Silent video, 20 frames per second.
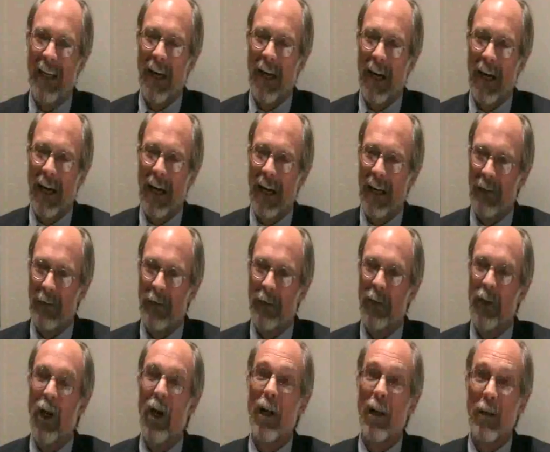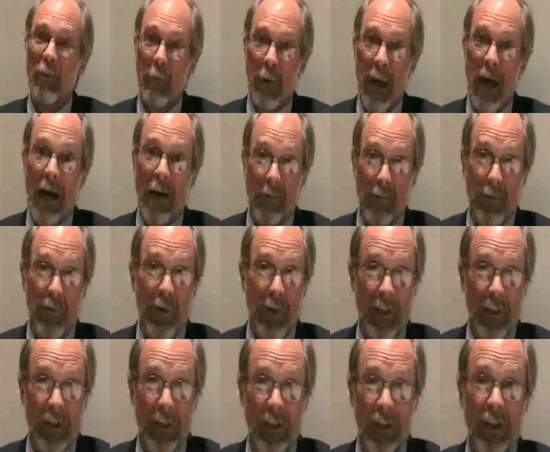uh, it was all about
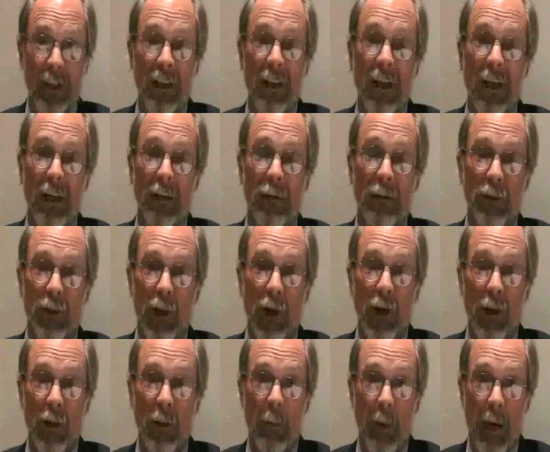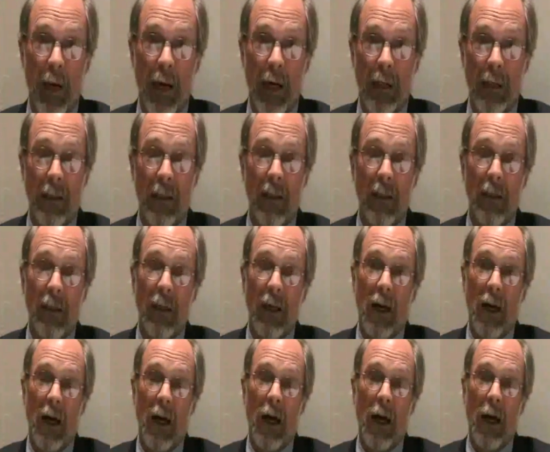fish, and it was all about
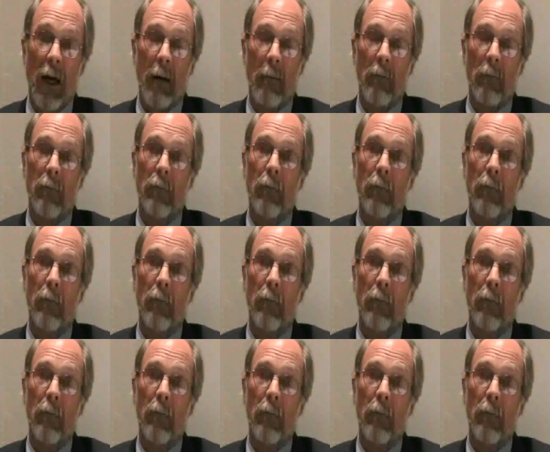uh,